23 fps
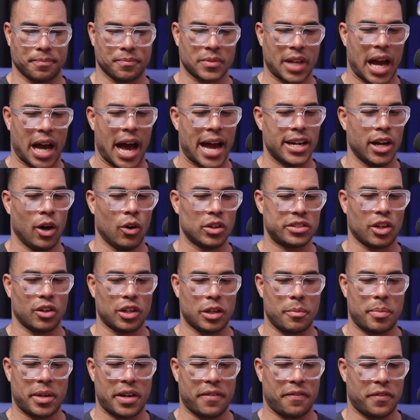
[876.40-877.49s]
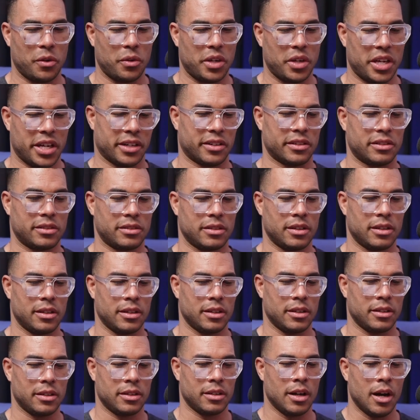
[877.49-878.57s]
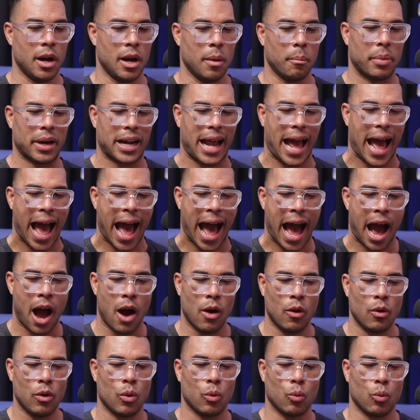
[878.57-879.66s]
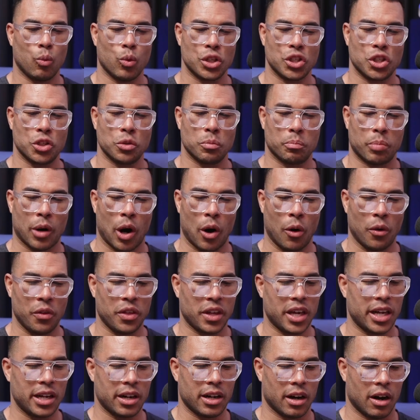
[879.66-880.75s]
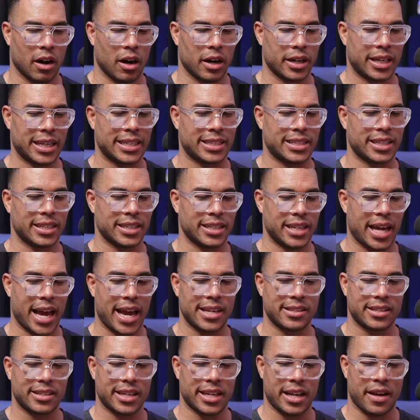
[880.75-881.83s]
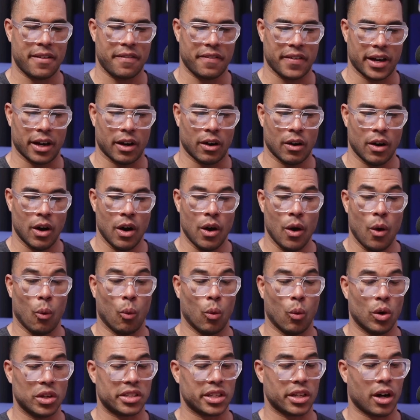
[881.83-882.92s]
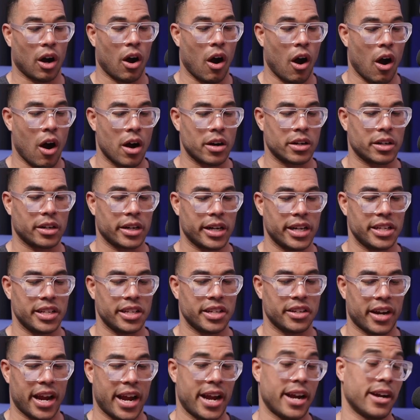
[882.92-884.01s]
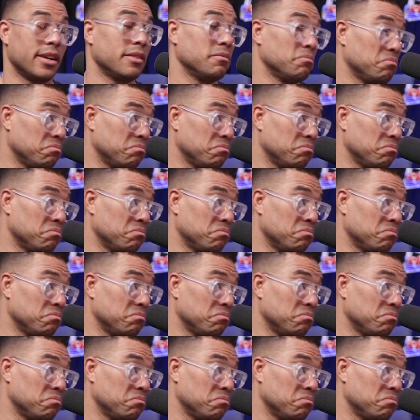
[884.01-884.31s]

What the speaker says: I know it's only been a few years, but how would you both get on in today's NFL? Was it harder in your era?